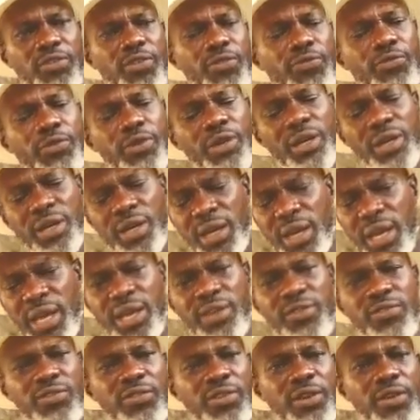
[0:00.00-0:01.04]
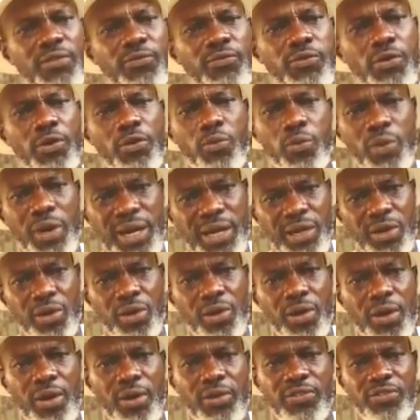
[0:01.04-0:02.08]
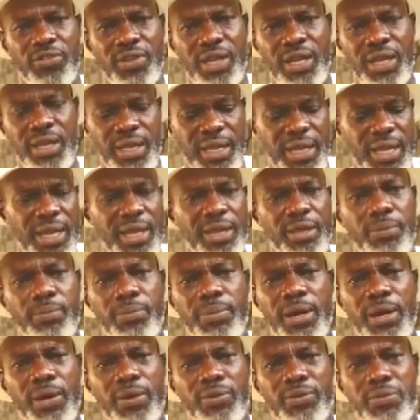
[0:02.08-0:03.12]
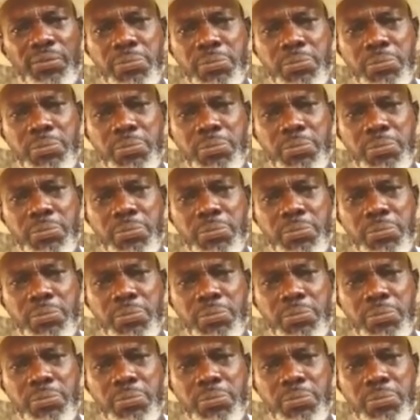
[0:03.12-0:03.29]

If you're cleansing for weight loss, then get about